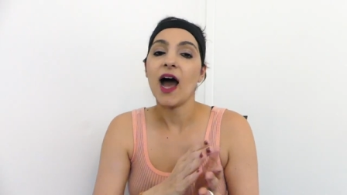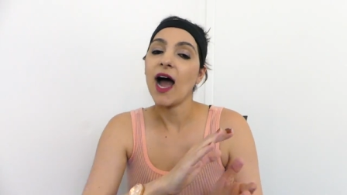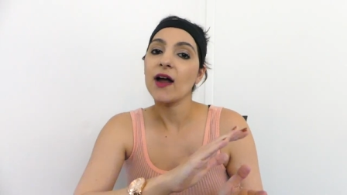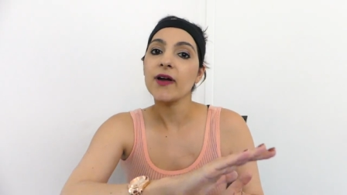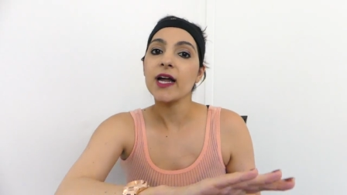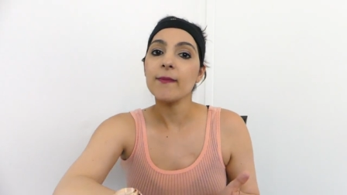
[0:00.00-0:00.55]

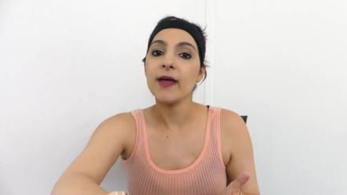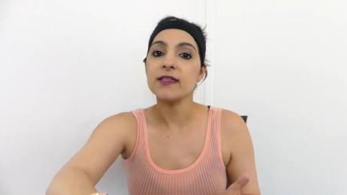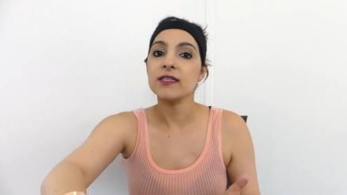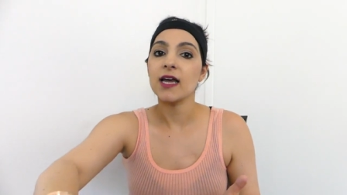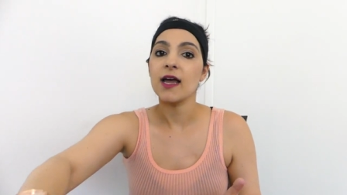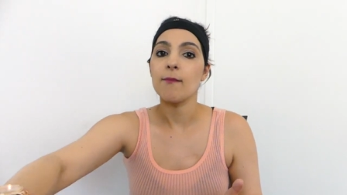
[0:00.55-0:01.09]
I
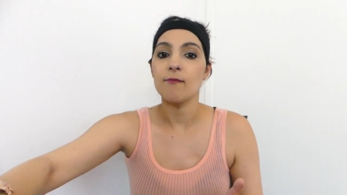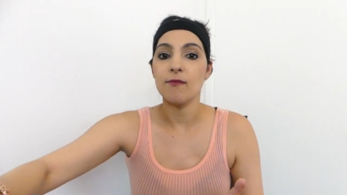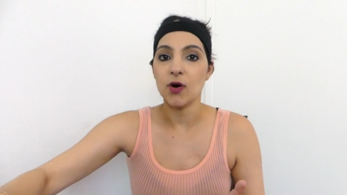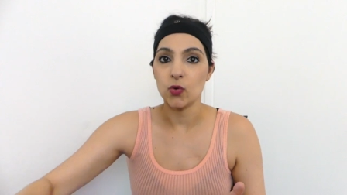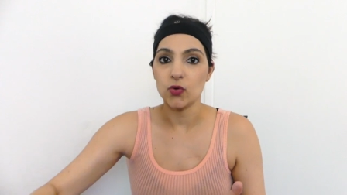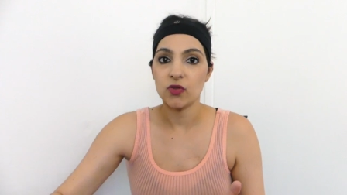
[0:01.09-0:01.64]
recommend
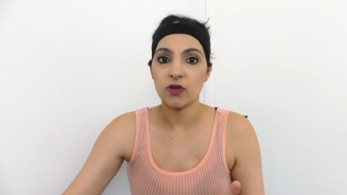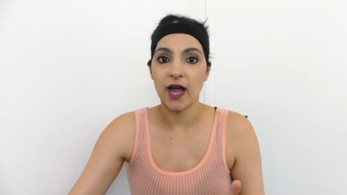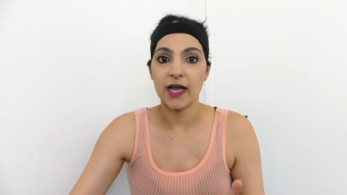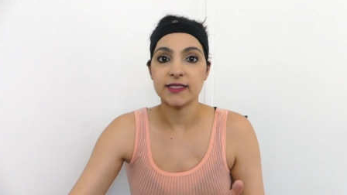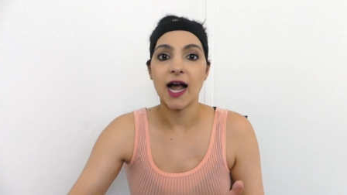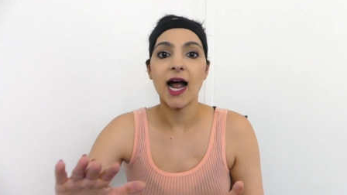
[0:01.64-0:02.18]
both, guys.